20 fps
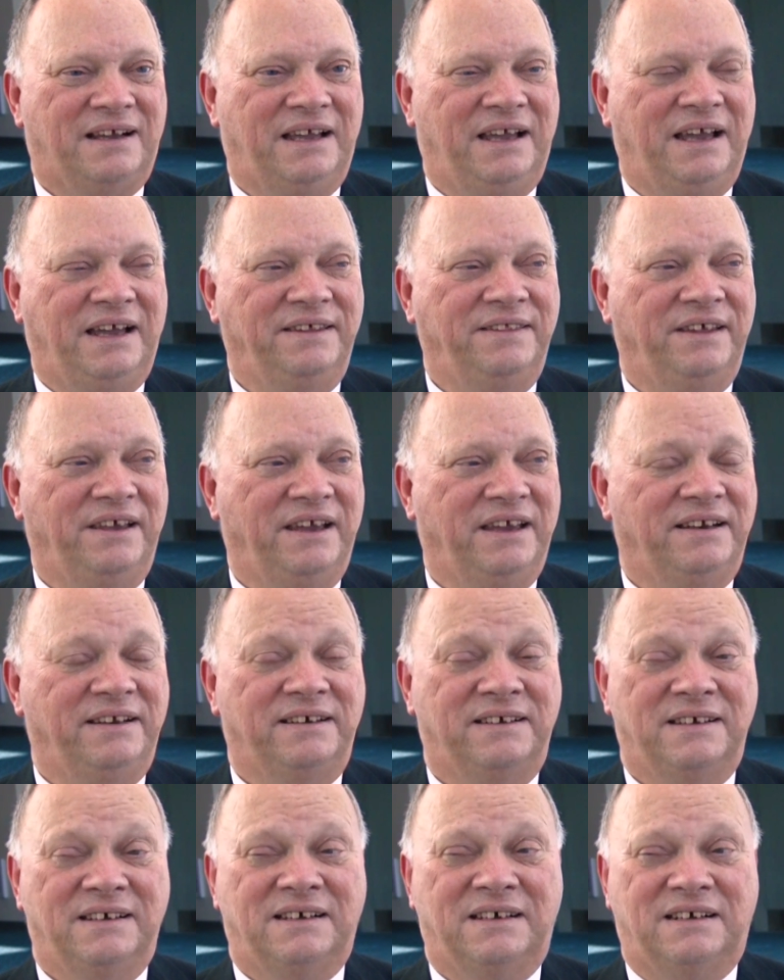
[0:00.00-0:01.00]
and
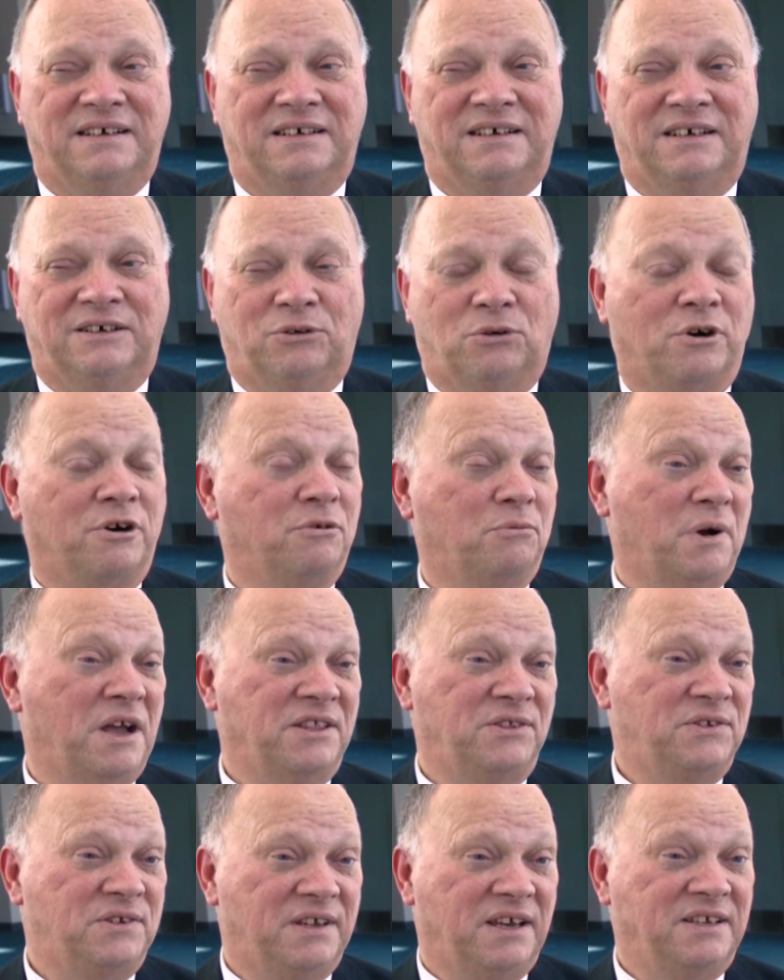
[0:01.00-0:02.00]
then uh, or
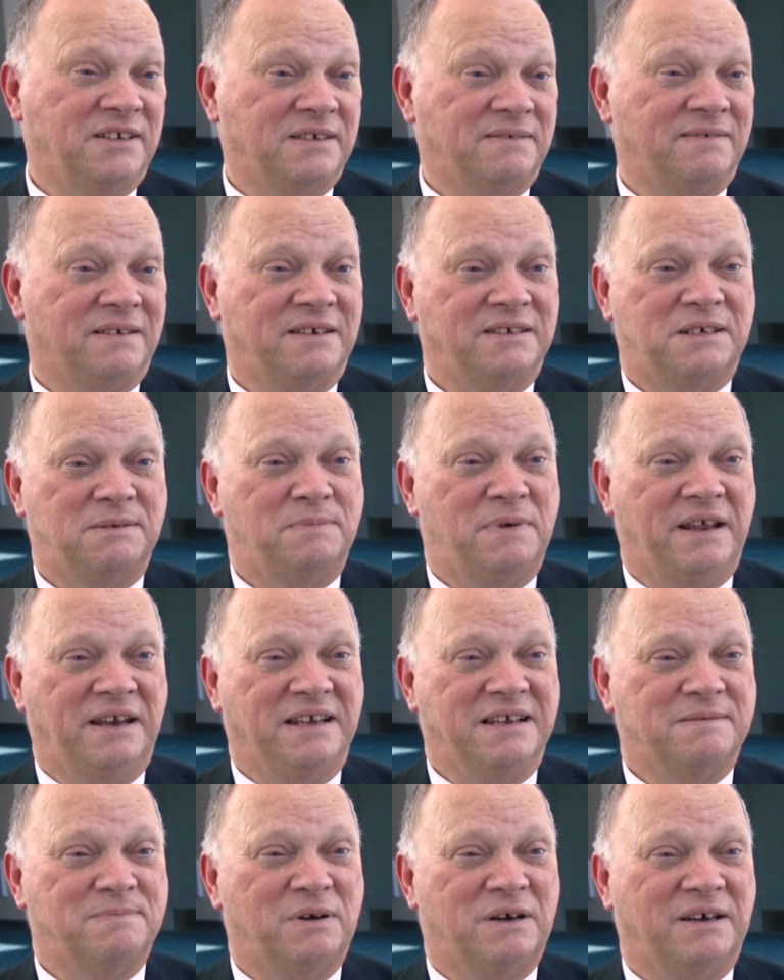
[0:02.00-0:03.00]
Wednesday sometimes
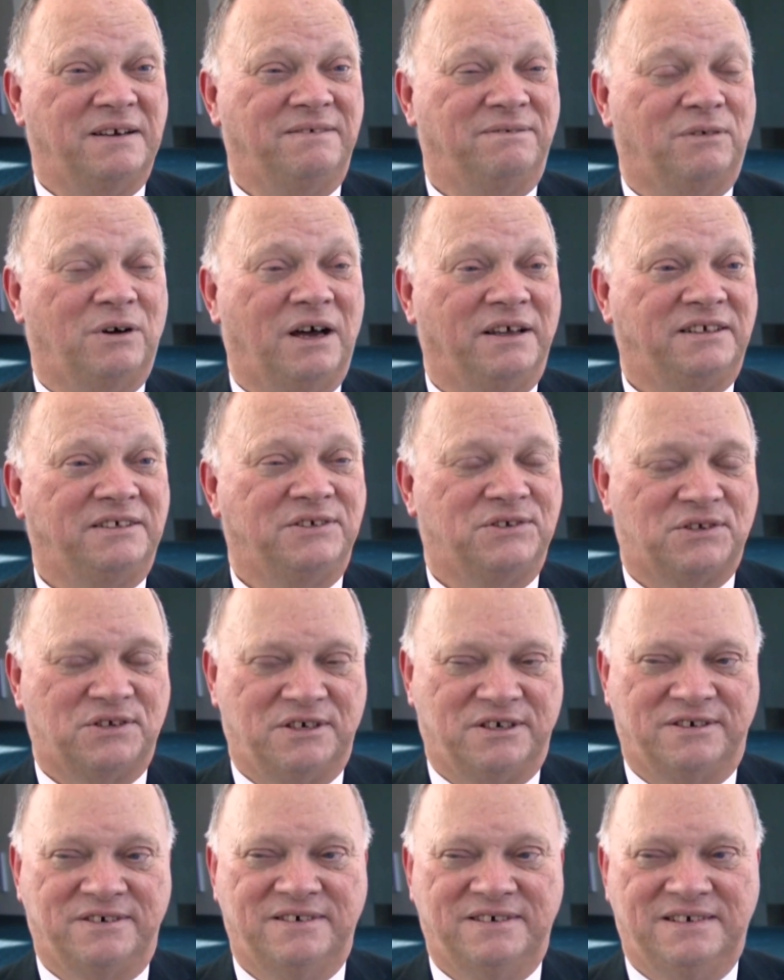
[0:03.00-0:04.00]
depending upon what because
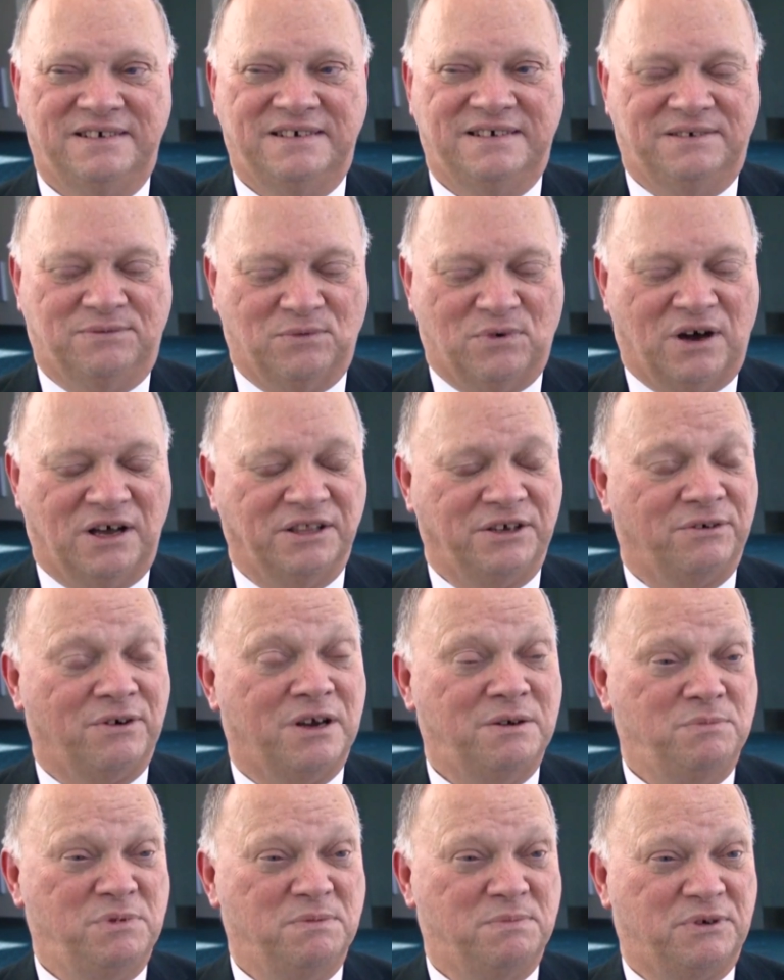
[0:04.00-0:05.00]
they're while they're
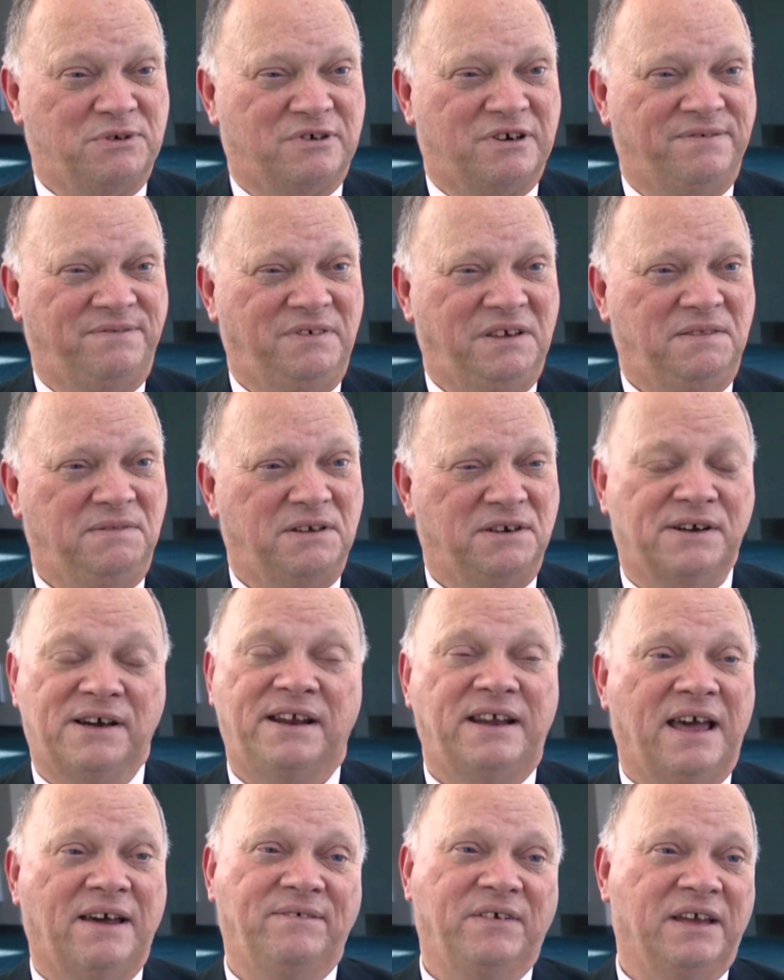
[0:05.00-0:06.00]
on buprenorphine, they're
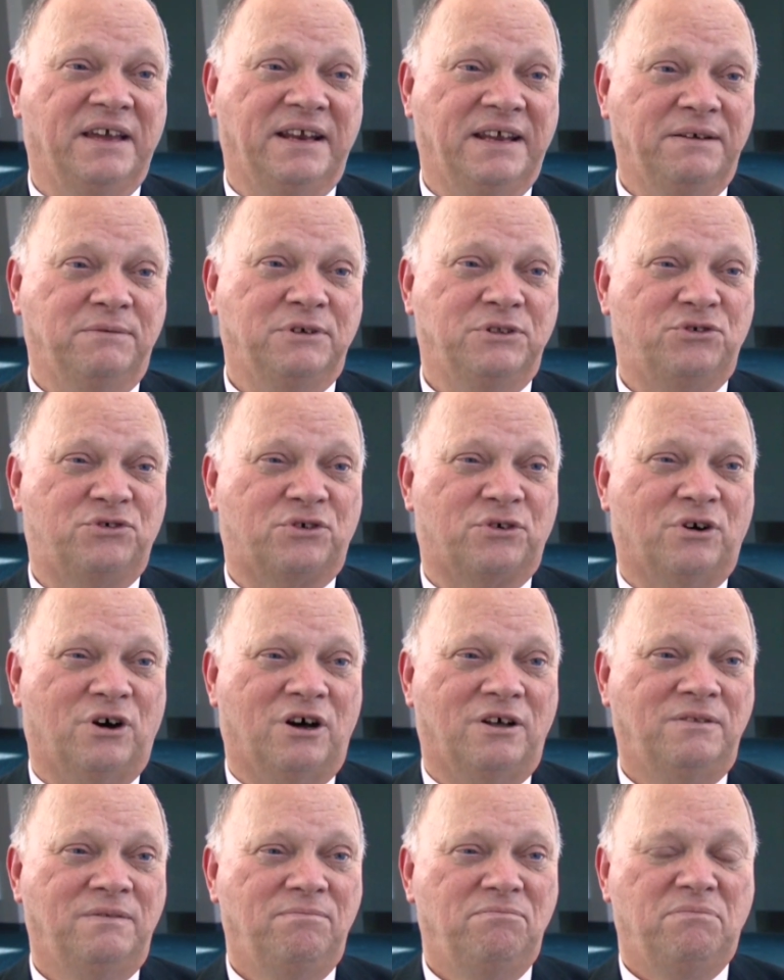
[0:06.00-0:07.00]
not having any
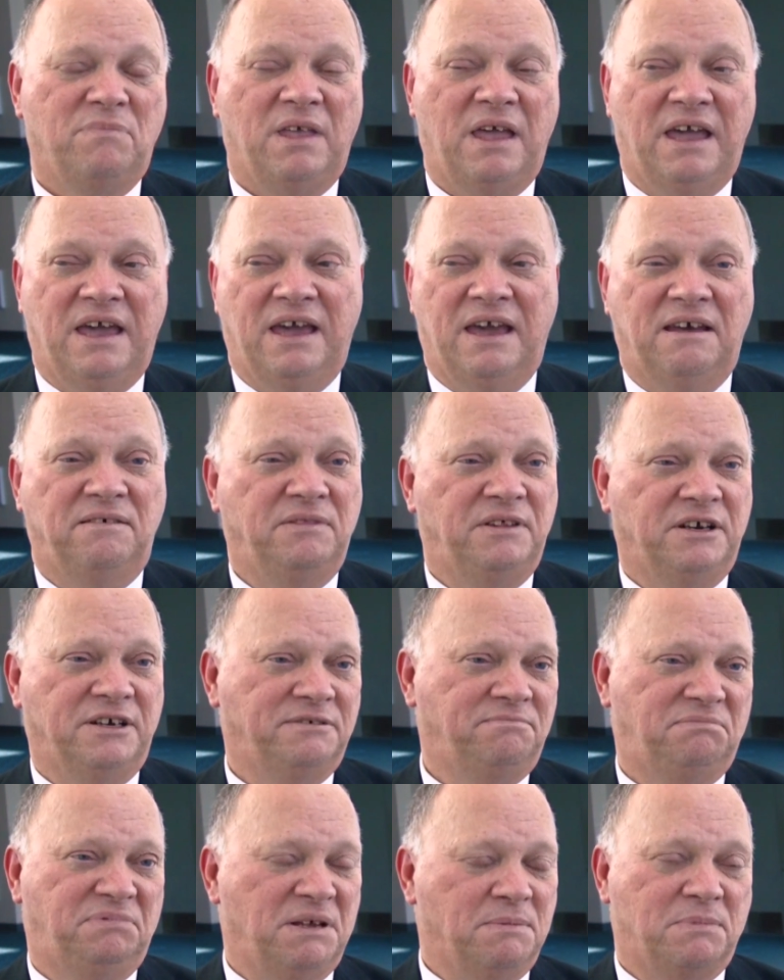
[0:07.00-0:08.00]
withdrawal and
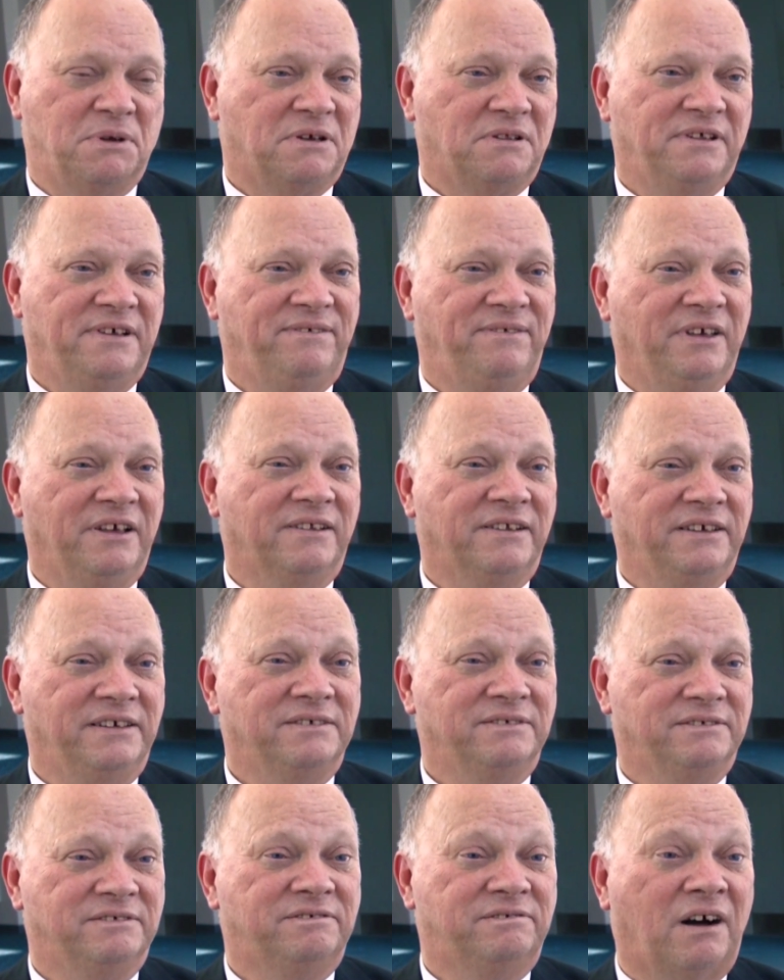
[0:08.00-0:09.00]
they're typically
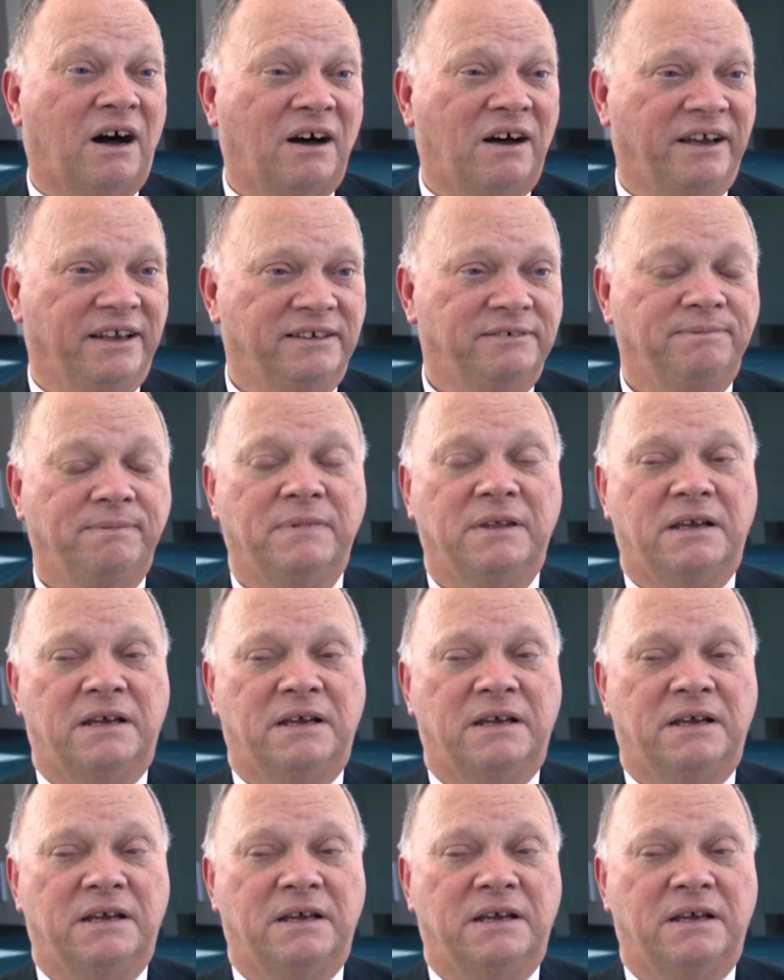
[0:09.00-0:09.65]
feeling fine.